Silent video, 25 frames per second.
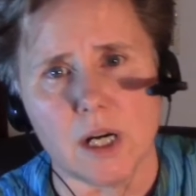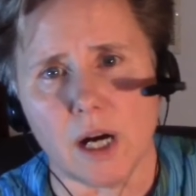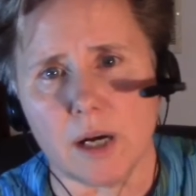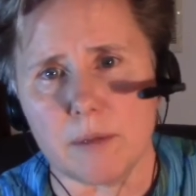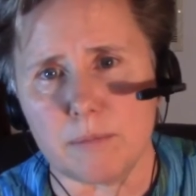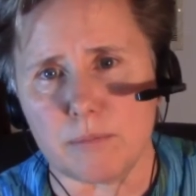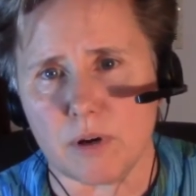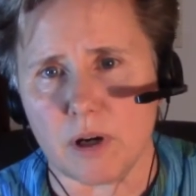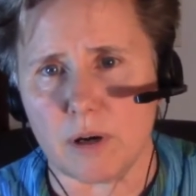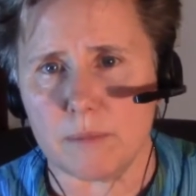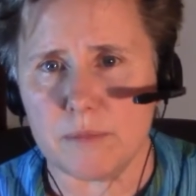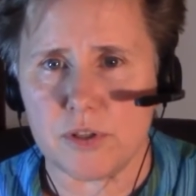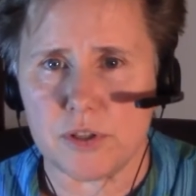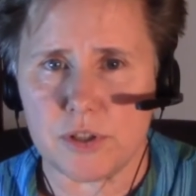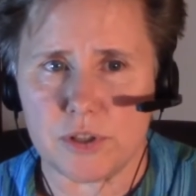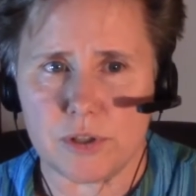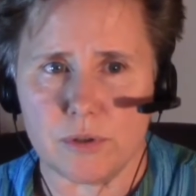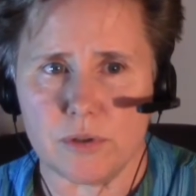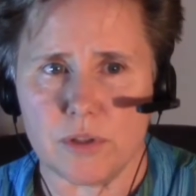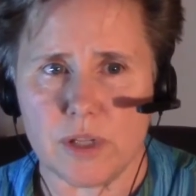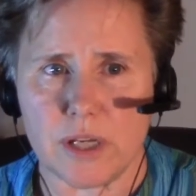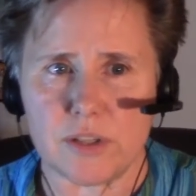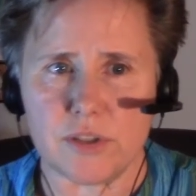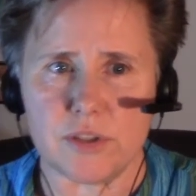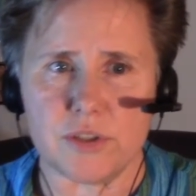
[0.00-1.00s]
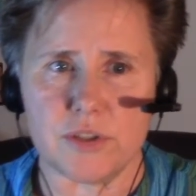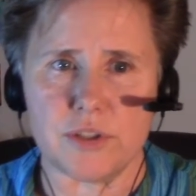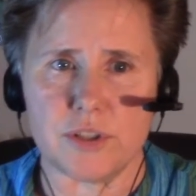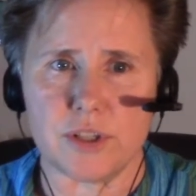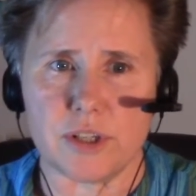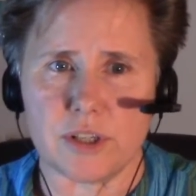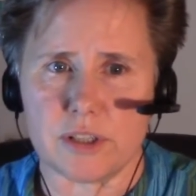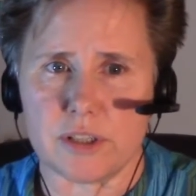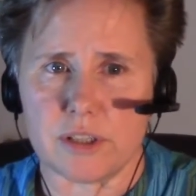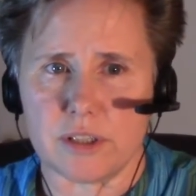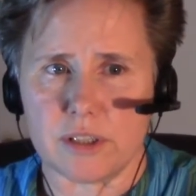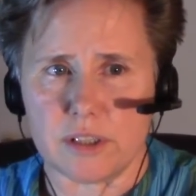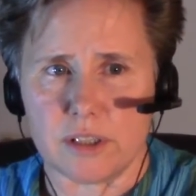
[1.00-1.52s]
I promise you that's
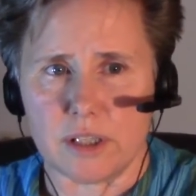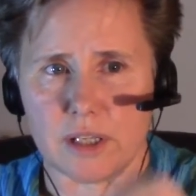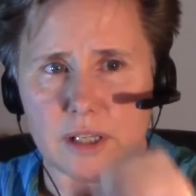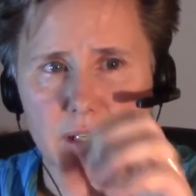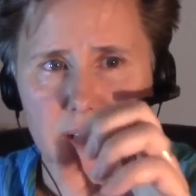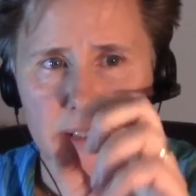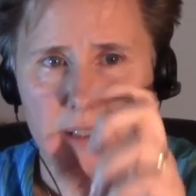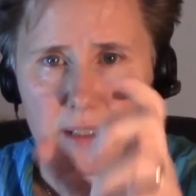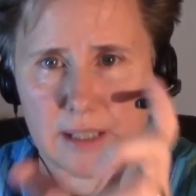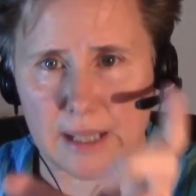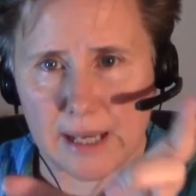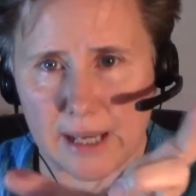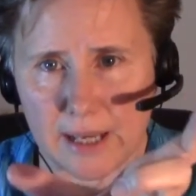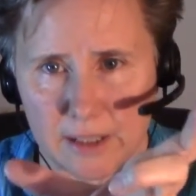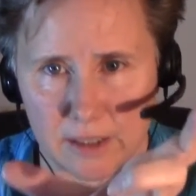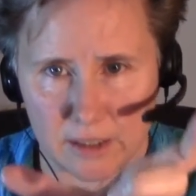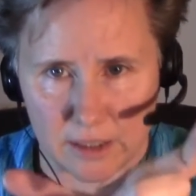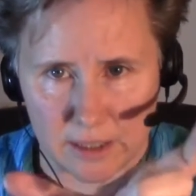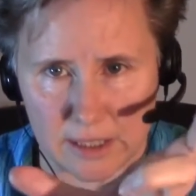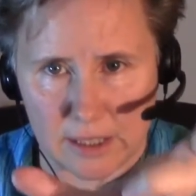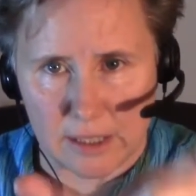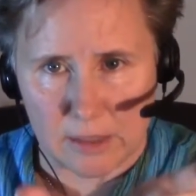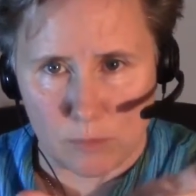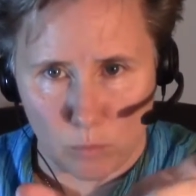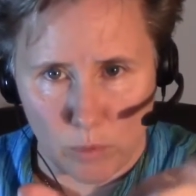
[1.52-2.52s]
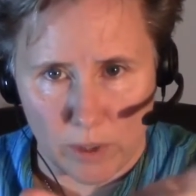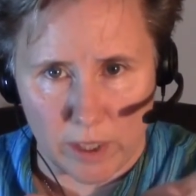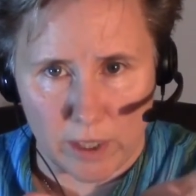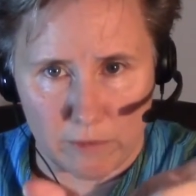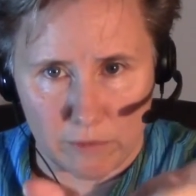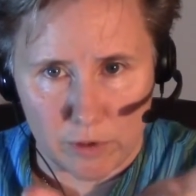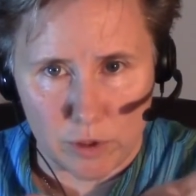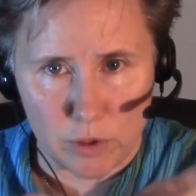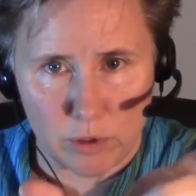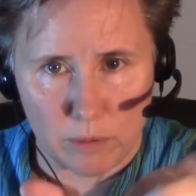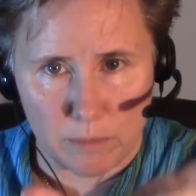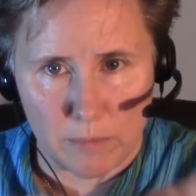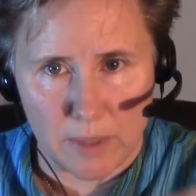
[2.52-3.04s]
just that whatever
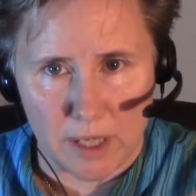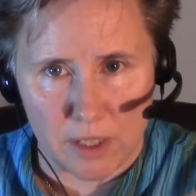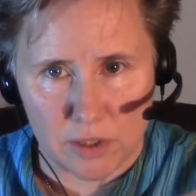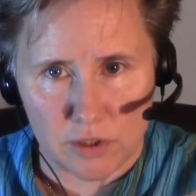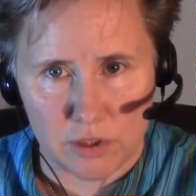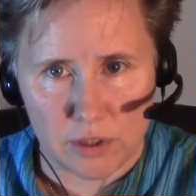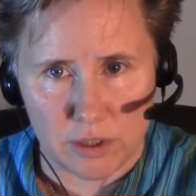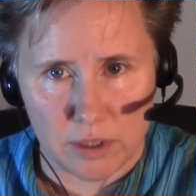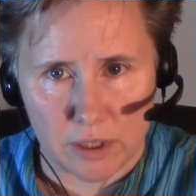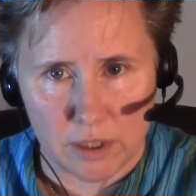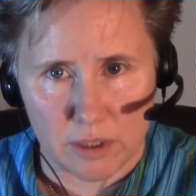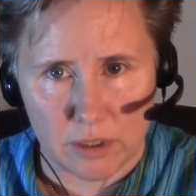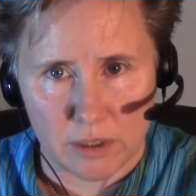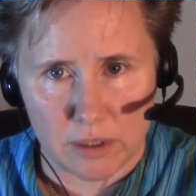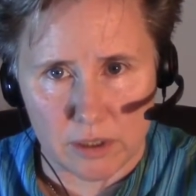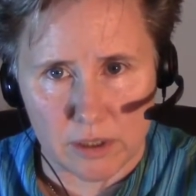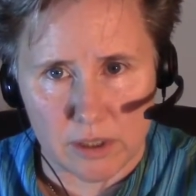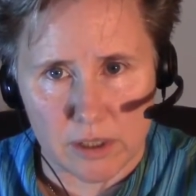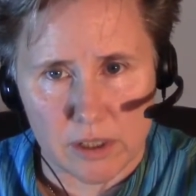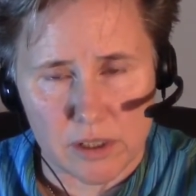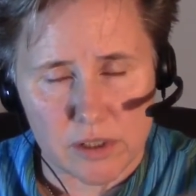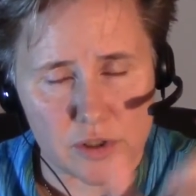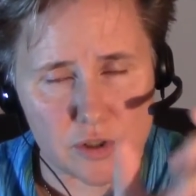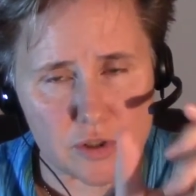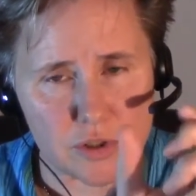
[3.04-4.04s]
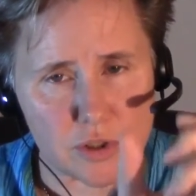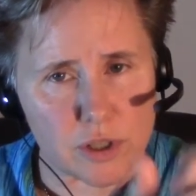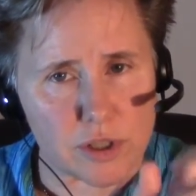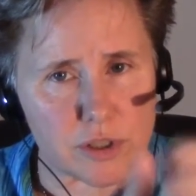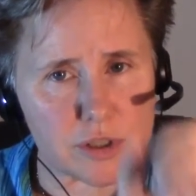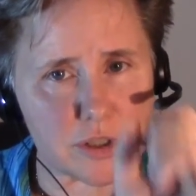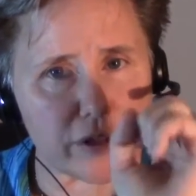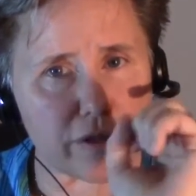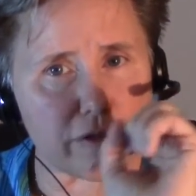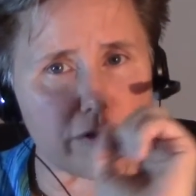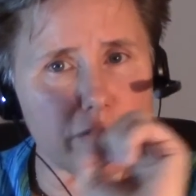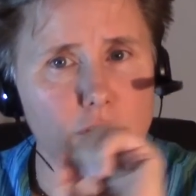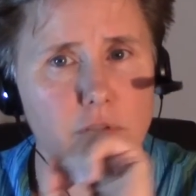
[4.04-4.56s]
you imagined there is
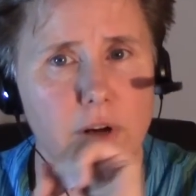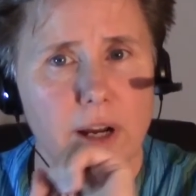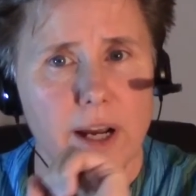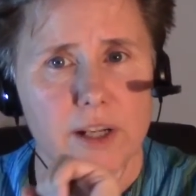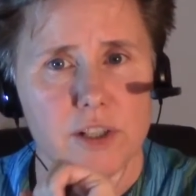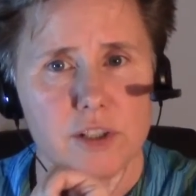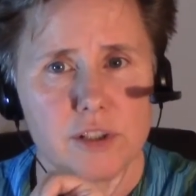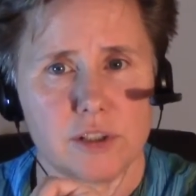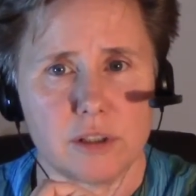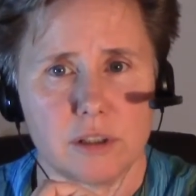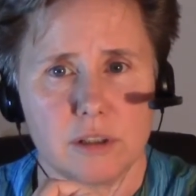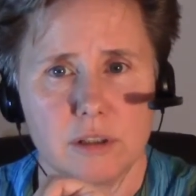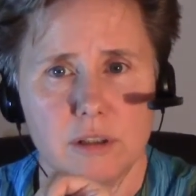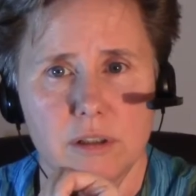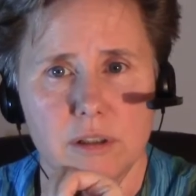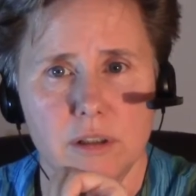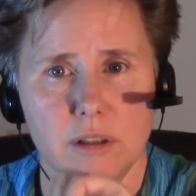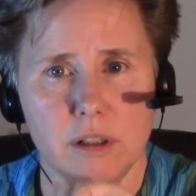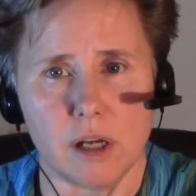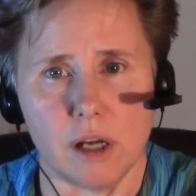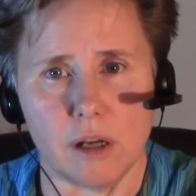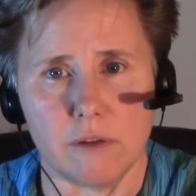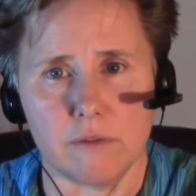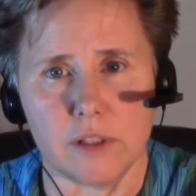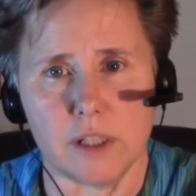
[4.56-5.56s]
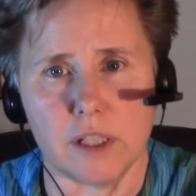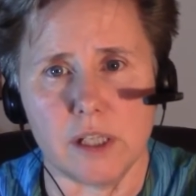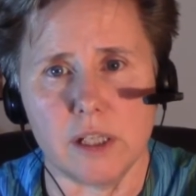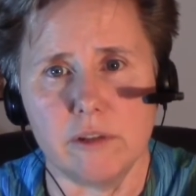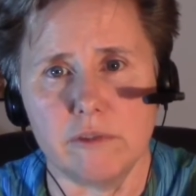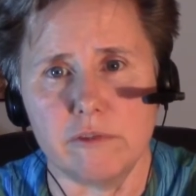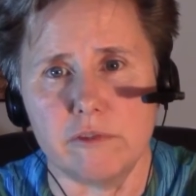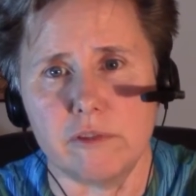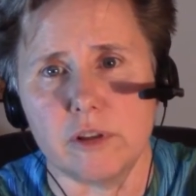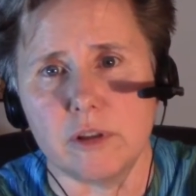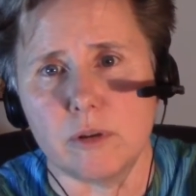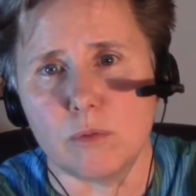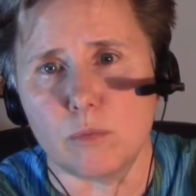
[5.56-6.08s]
just a fraction of the
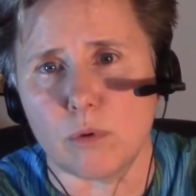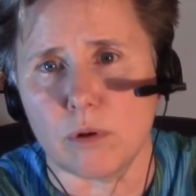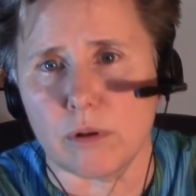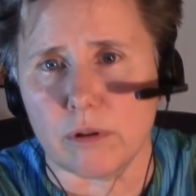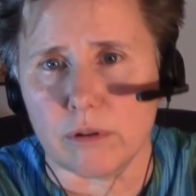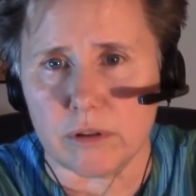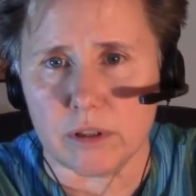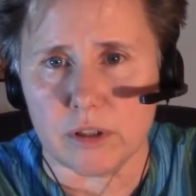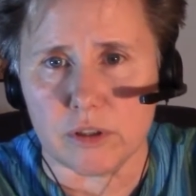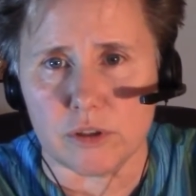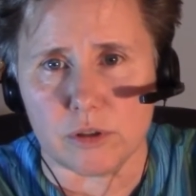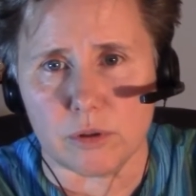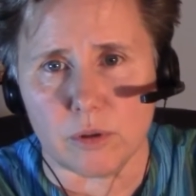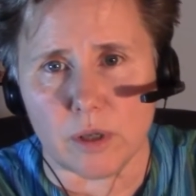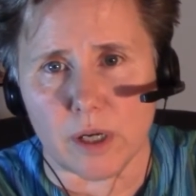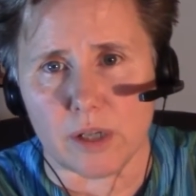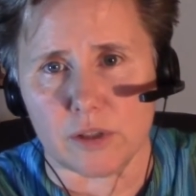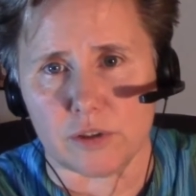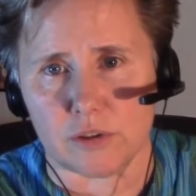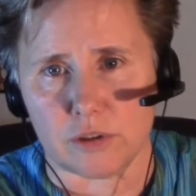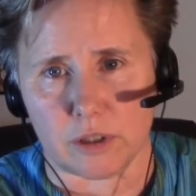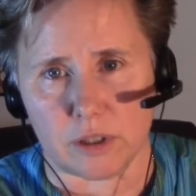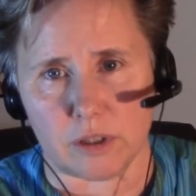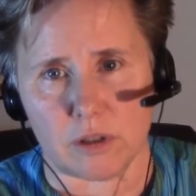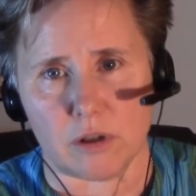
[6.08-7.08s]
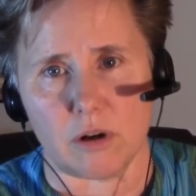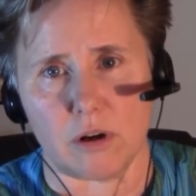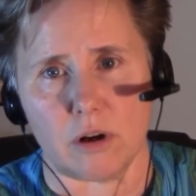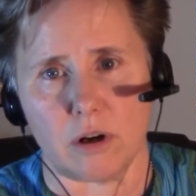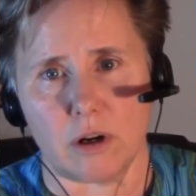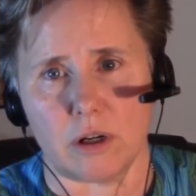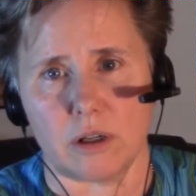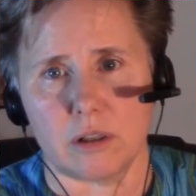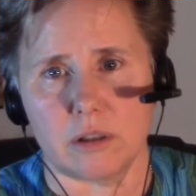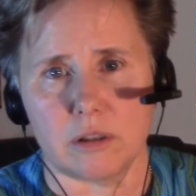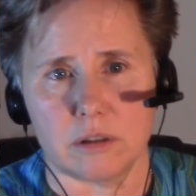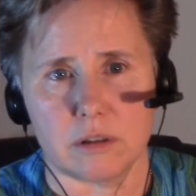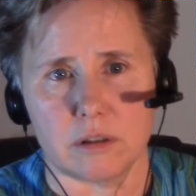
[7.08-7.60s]
infinite worth that you actually are.